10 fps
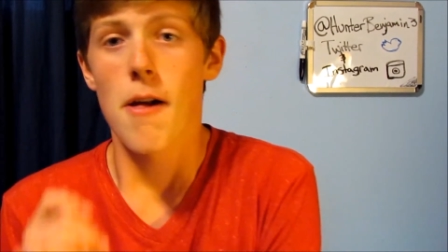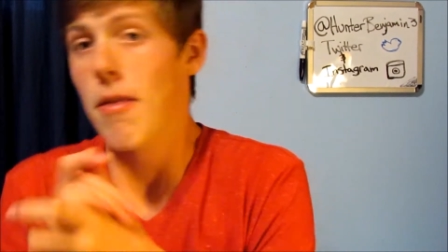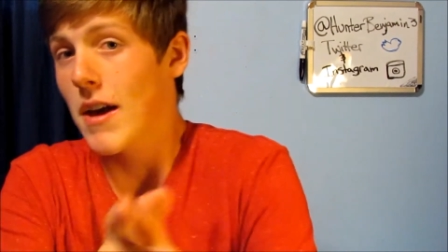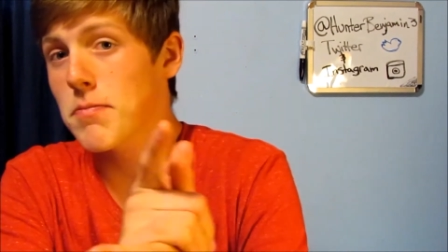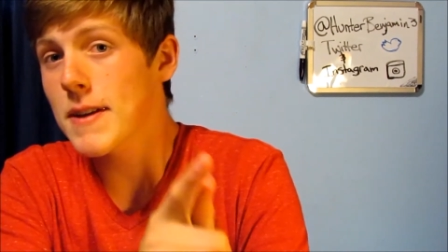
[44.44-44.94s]

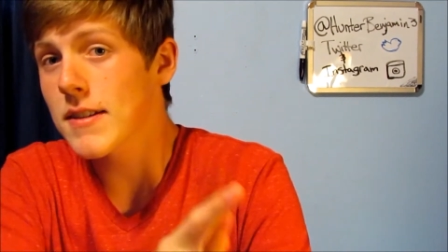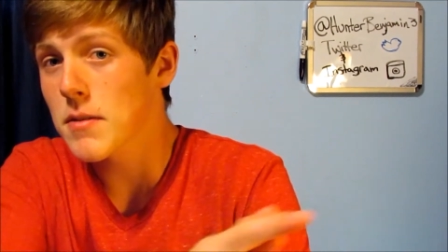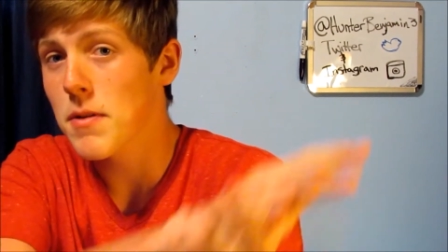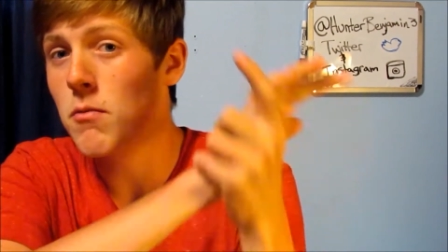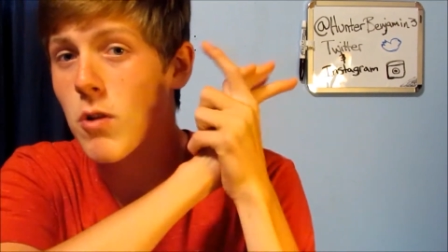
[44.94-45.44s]
That's because
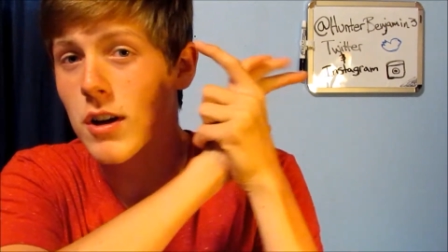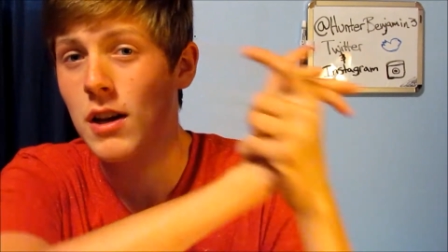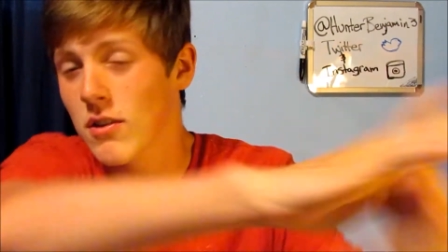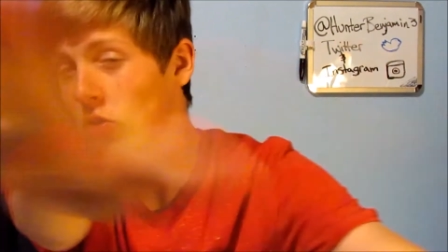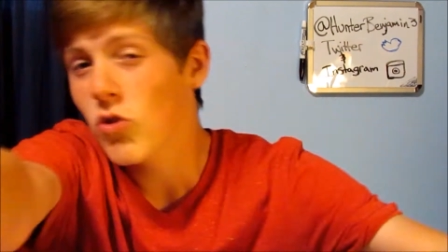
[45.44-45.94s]
I've been
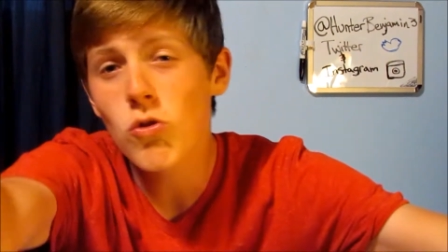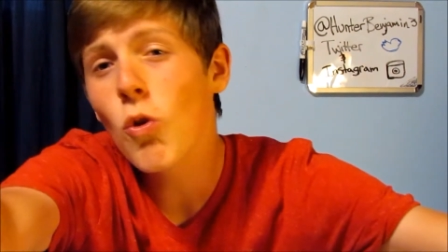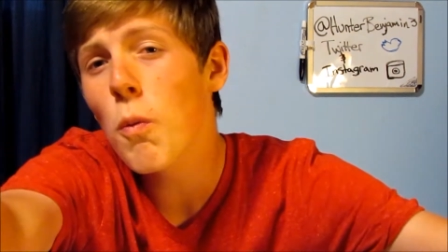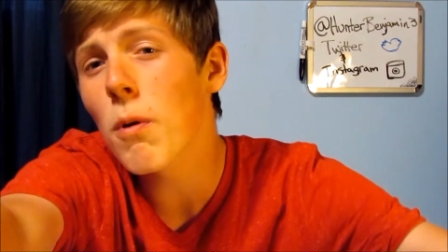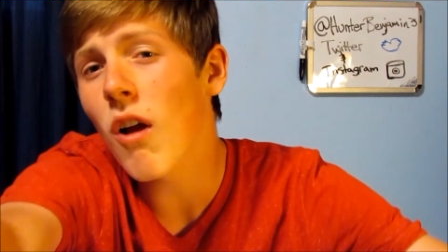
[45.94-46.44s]
working
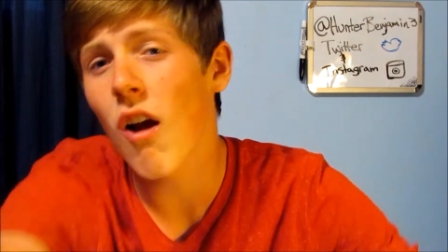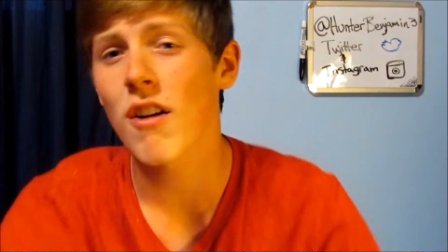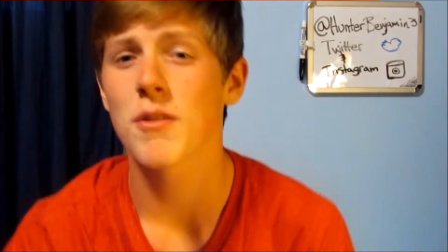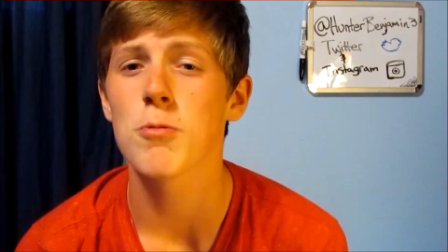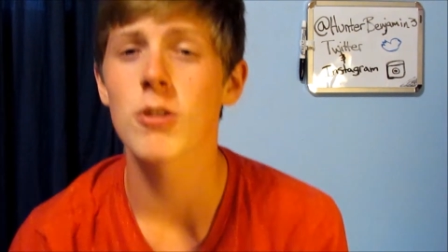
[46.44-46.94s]
super
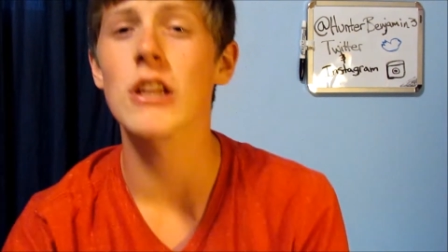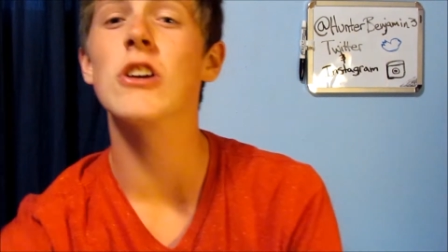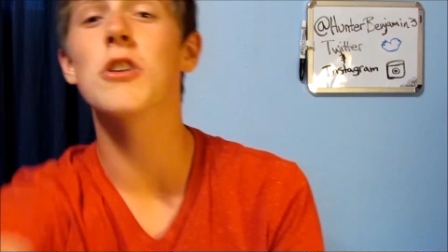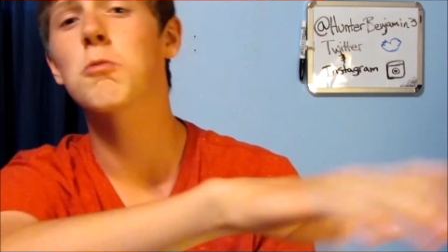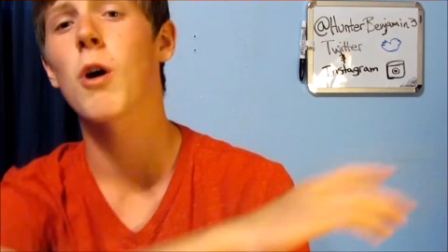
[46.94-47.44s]
hard to put
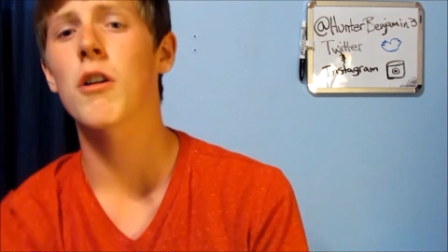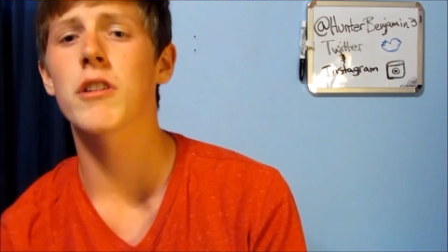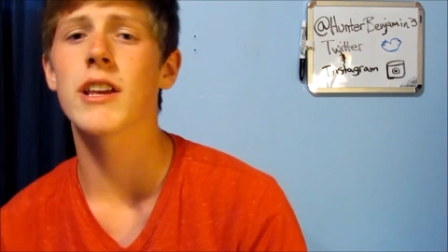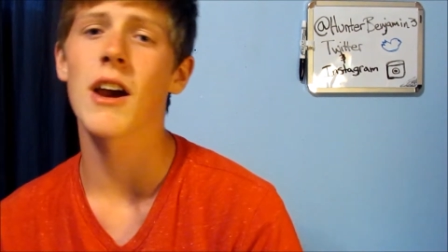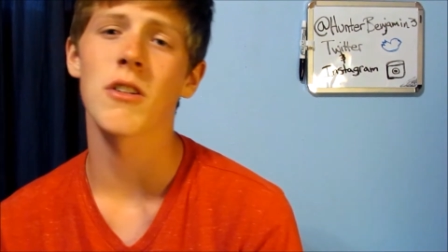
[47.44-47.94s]
good
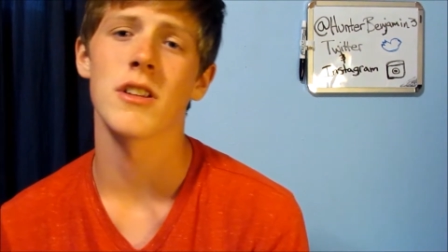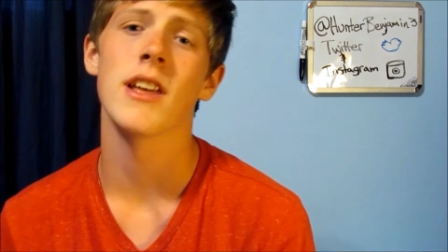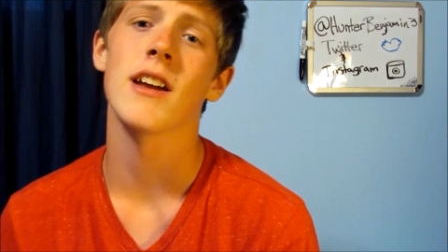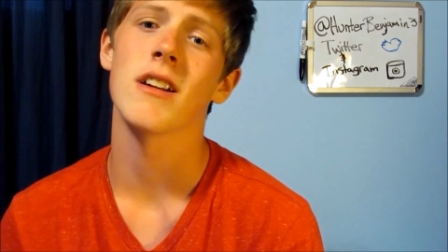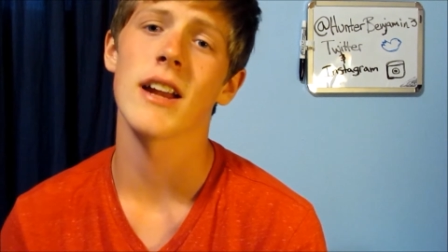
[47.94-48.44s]
quality out on the
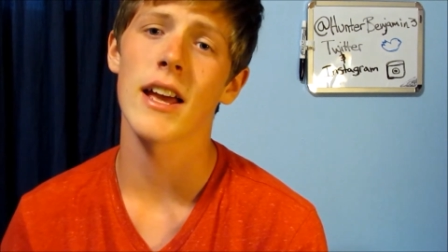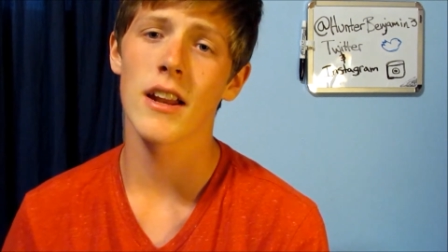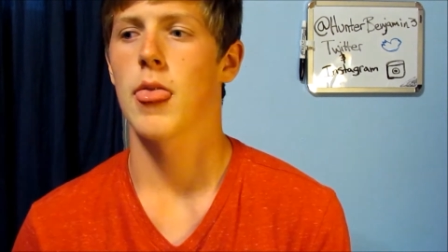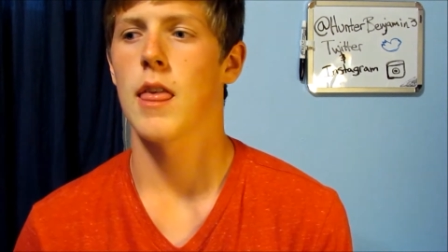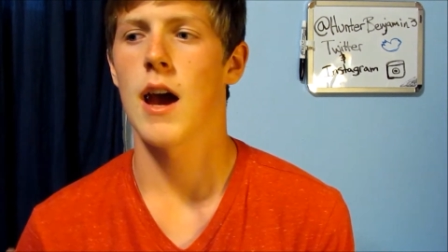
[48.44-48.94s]
internet.
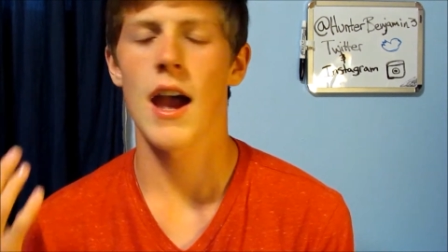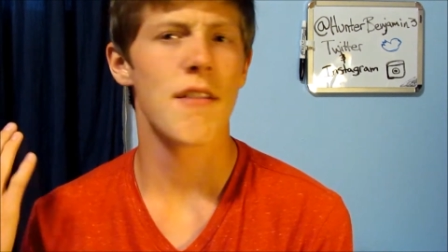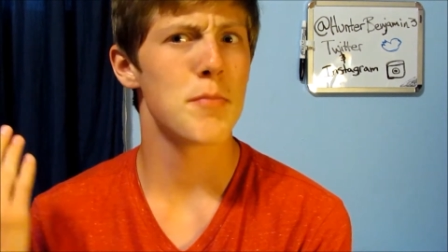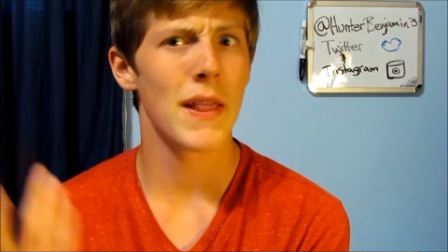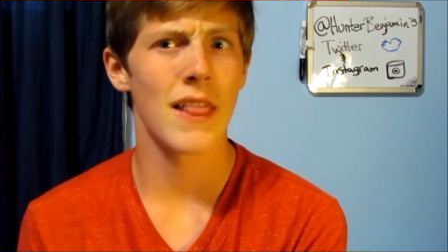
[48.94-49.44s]
I
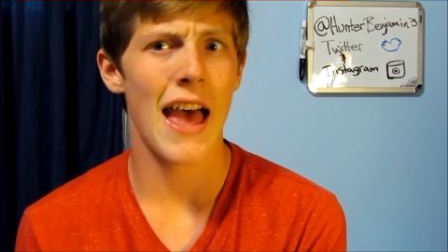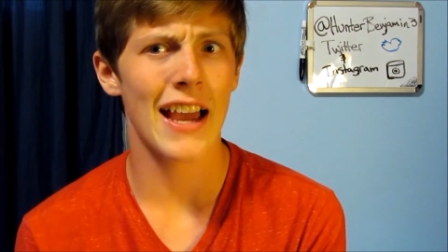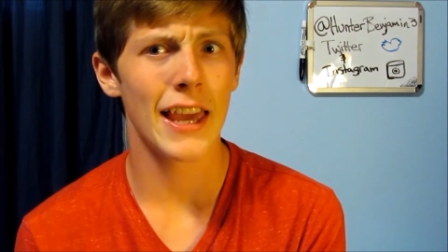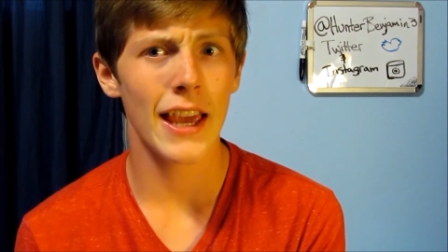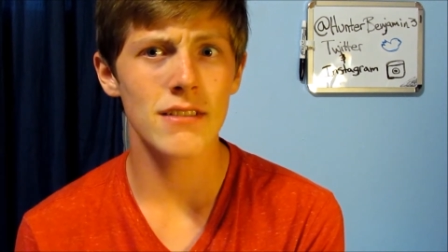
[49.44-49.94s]
have been
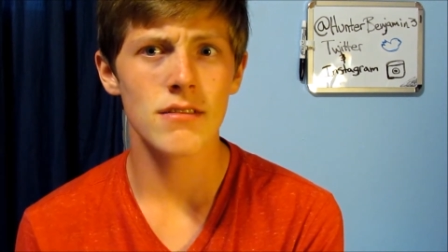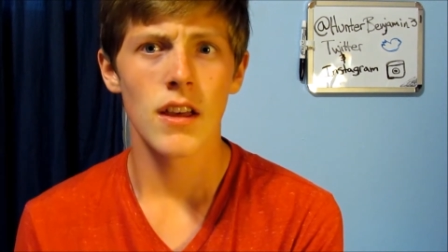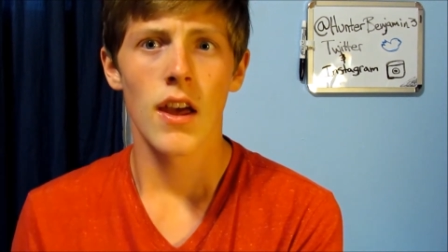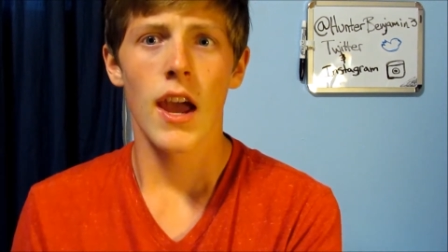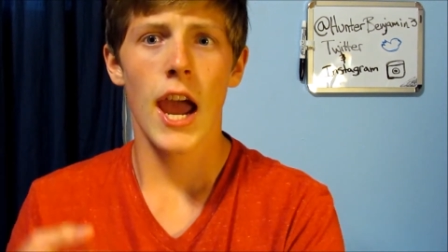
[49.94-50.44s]
lacking,
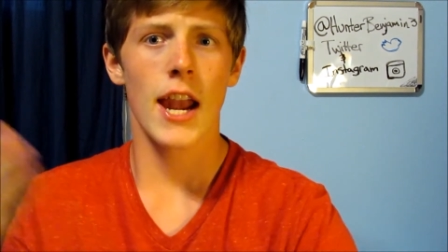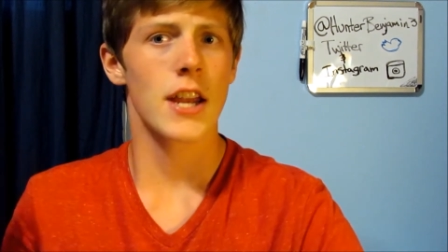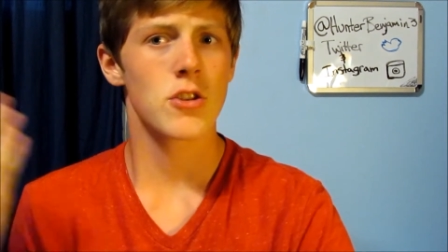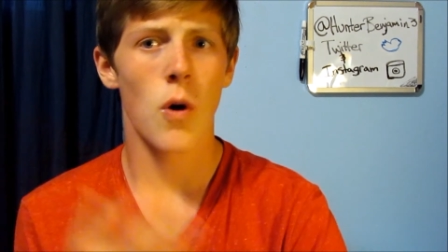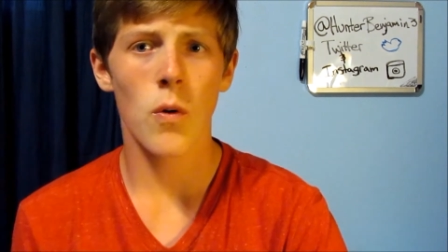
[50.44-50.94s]
and
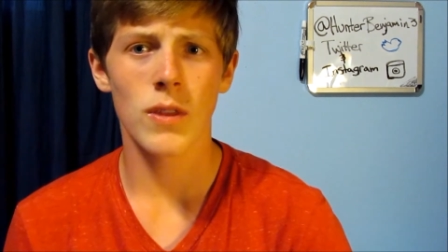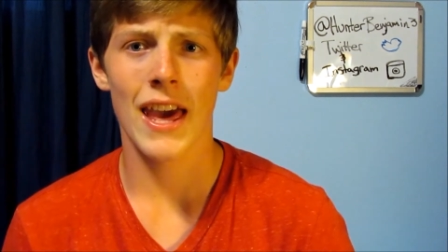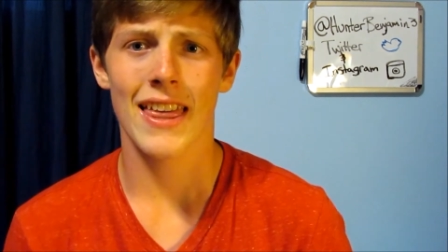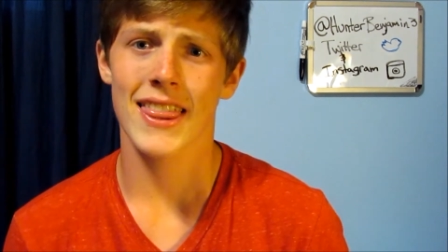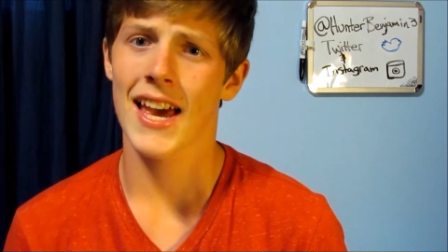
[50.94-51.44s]
I don't
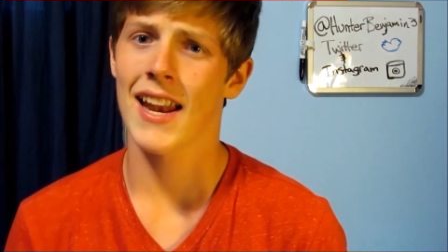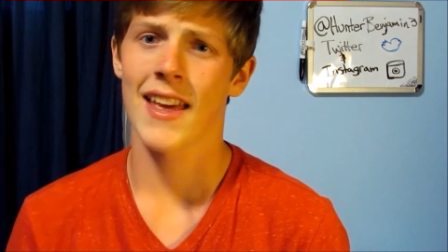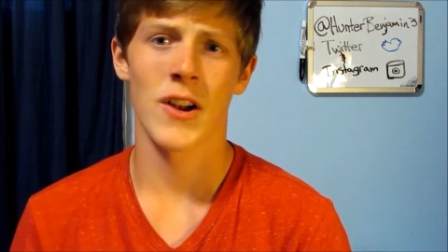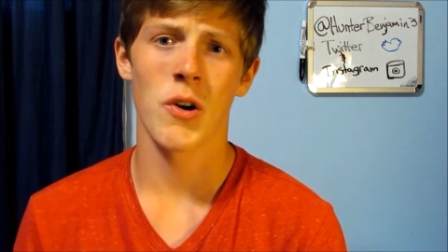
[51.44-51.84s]
like that at